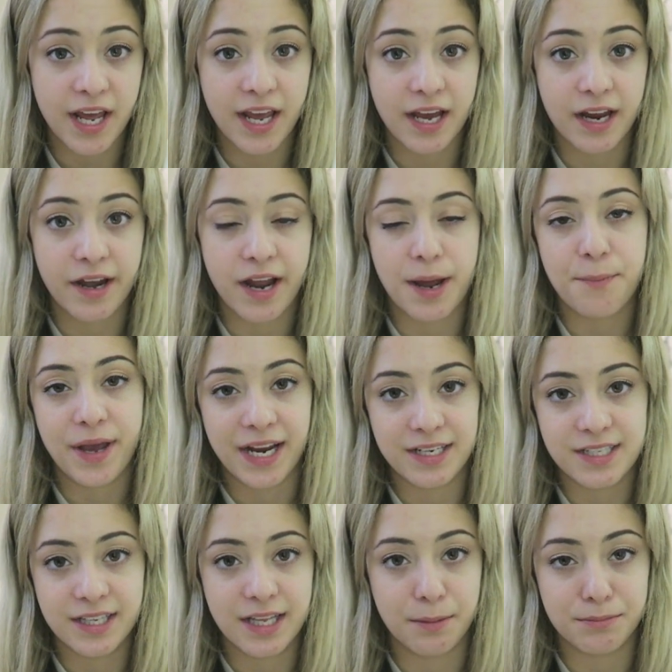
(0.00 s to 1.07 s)
and I
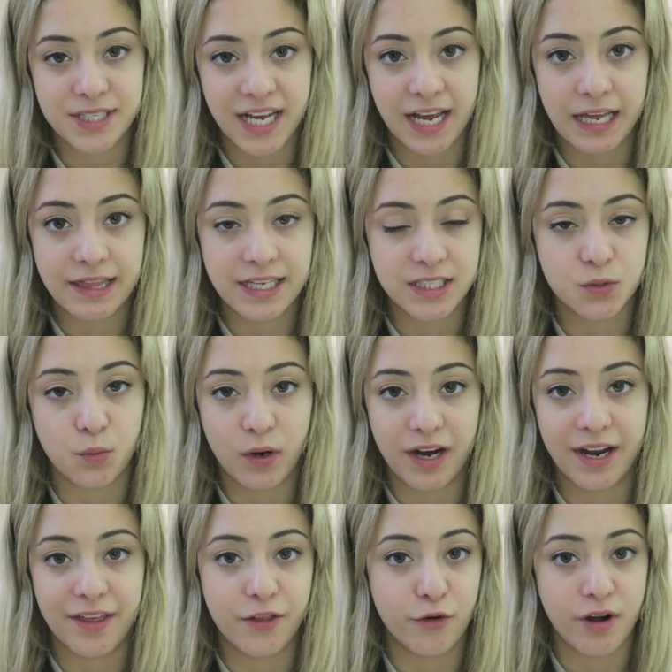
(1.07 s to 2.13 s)
painted them tan, that's
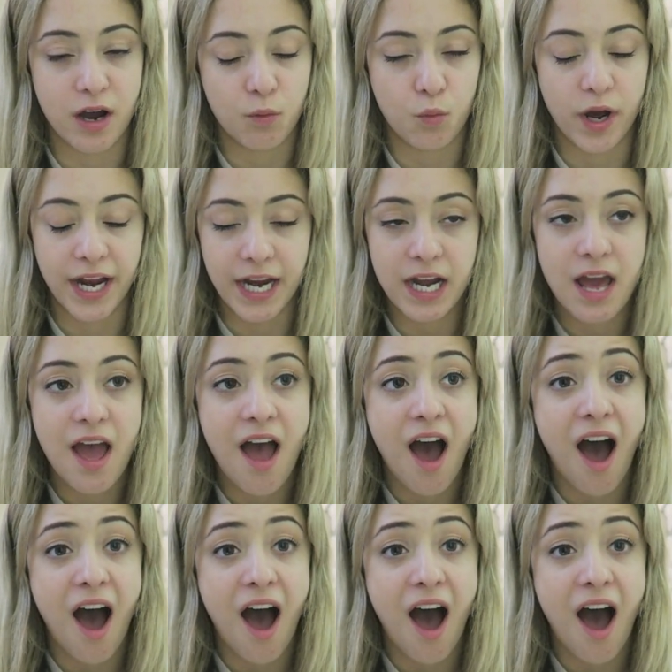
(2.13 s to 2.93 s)
why they're not white.